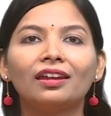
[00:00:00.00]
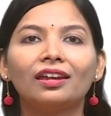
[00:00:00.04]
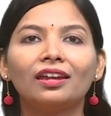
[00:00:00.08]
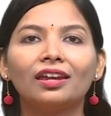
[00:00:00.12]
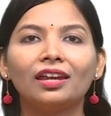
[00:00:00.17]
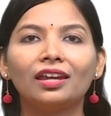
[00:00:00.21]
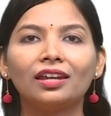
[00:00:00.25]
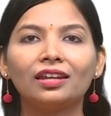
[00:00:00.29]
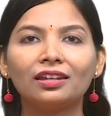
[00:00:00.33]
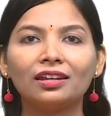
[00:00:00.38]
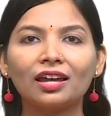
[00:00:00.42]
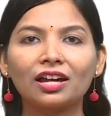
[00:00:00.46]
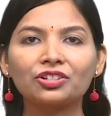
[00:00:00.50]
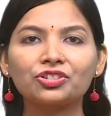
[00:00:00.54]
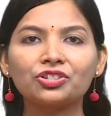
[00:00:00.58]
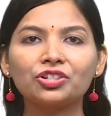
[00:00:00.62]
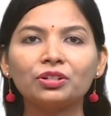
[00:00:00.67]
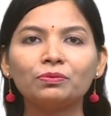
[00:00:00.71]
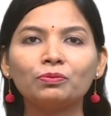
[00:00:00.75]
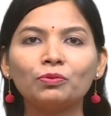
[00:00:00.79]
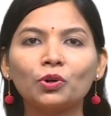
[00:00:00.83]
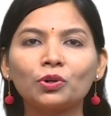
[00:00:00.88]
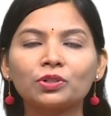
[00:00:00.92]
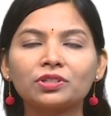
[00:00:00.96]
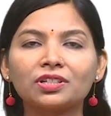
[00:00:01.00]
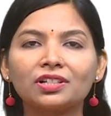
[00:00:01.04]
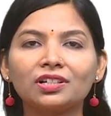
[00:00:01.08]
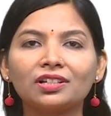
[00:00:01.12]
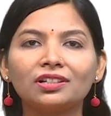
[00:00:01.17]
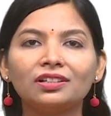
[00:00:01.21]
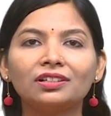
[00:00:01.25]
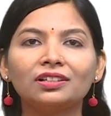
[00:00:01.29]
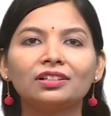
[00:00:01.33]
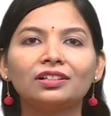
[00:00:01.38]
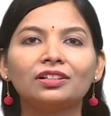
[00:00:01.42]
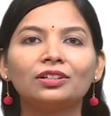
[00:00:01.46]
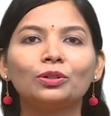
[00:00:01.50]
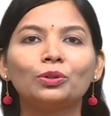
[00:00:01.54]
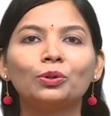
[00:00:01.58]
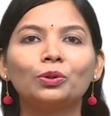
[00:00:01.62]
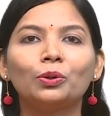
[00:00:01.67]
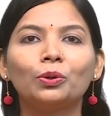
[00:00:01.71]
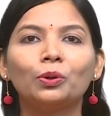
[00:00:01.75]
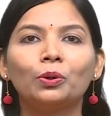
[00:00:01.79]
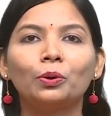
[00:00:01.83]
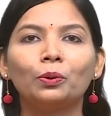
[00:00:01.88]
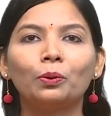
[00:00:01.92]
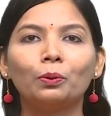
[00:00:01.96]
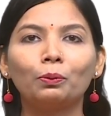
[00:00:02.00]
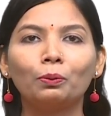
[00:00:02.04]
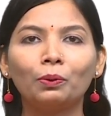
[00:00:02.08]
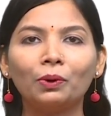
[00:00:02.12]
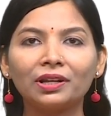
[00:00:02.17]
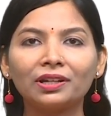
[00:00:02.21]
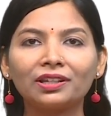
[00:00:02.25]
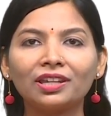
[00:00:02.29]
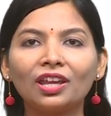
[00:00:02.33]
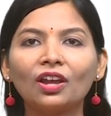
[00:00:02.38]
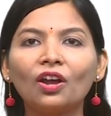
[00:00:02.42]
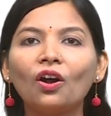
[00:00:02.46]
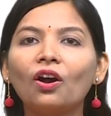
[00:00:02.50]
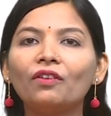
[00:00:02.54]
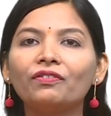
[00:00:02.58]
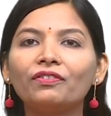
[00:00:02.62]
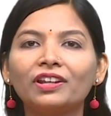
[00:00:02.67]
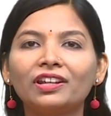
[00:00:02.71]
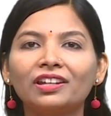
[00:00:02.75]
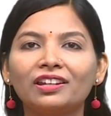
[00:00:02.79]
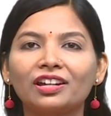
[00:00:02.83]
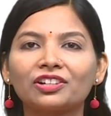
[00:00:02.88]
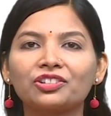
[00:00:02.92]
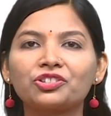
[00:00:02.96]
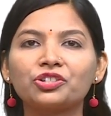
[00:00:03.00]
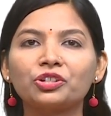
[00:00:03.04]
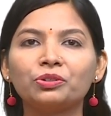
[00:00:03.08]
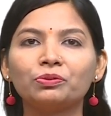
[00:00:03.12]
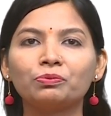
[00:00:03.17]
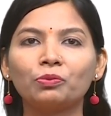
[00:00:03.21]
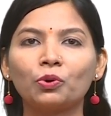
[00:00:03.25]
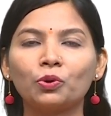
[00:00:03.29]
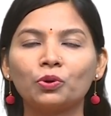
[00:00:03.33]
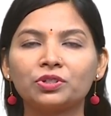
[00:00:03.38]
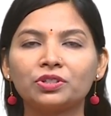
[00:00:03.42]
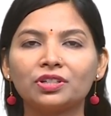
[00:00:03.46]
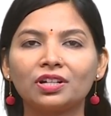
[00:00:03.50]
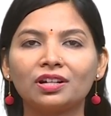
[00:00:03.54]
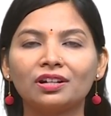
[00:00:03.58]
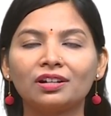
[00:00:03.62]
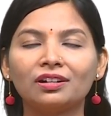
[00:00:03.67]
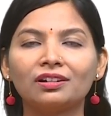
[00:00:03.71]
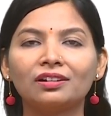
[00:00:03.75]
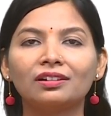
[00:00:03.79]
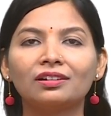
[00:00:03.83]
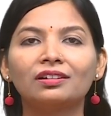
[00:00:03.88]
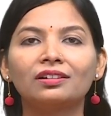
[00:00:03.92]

induction motor, working of induction motor,